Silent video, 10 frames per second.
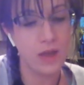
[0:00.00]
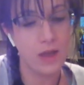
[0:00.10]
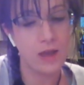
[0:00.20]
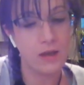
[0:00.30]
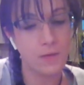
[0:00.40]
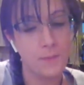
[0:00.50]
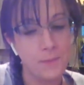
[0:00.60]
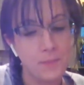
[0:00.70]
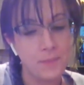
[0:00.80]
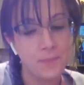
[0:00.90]
like
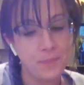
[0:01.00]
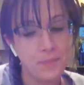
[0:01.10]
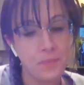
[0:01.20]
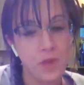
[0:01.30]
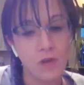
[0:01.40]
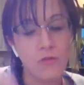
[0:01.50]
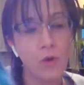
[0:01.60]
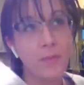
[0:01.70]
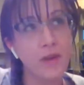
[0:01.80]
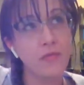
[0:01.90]

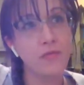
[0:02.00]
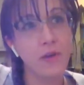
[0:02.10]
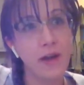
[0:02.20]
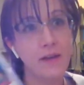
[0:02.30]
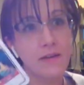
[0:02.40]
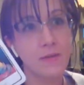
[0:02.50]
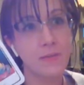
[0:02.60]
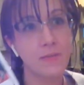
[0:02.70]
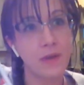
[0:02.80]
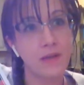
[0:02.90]
don't be afraid to
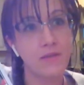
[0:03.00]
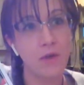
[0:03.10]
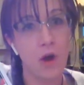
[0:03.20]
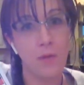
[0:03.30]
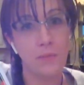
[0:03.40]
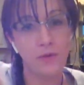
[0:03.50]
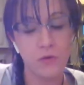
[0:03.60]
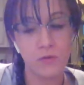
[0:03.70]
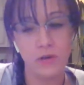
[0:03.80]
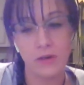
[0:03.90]
miss
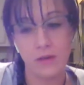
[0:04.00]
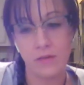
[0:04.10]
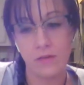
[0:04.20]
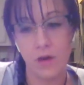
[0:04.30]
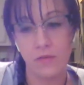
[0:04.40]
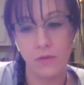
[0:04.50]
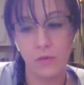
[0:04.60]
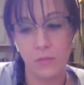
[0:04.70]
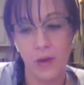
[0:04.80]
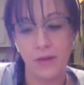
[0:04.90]
opportunities.
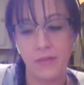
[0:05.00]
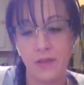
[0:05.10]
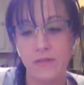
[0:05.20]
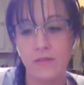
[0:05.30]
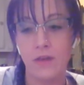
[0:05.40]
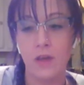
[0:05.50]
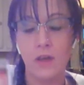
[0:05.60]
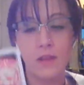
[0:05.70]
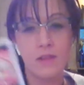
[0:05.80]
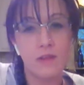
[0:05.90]
Although, while this
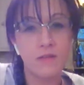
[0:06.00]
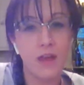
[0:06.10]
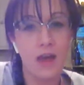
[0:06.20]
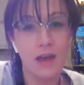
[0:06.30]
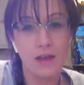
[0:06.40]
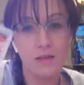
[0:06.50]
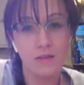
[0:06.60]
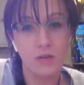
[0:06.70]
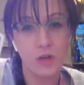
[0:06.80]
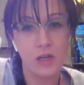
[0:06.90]
this guy
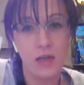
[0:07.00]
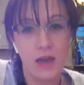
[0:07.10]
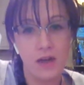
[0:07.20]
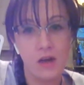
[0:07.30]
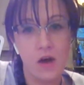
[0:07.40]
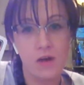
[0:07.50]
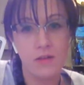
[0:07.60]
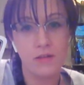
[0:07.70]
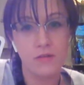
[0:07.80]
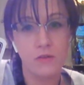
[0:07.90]
is looking at
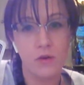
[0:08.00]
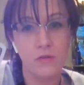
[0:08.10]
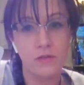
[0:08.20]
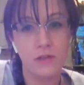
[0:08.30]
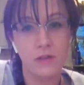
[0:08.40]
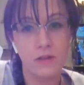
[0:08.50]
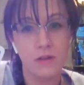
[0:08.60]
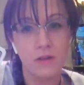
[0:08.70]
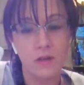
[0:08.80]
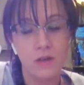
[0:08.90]
all these
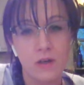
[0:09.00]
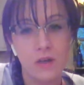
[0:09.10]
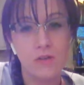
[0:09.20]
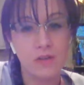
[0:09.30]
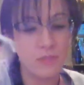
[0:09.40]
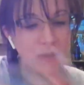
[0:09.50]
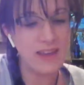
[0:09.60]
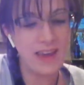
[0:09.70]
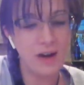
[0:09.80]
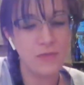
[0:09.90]
golden, you know, just be
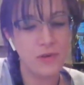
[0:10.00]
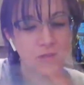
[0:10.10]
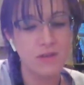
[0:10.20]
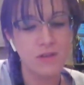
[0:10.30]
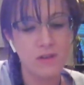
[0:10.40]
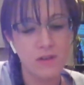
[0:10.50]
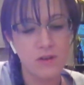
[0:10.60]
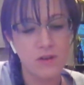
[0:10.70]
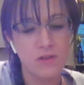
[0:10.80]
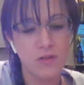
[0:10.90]
careful.
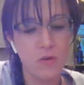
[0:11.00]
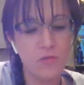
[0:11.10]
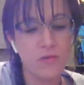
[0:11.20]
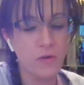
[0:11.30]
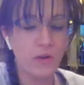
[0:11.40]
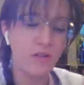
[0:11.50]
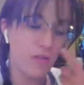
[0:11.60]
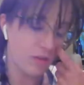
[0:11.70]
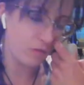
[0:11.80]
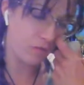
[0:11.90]
Don't focus on the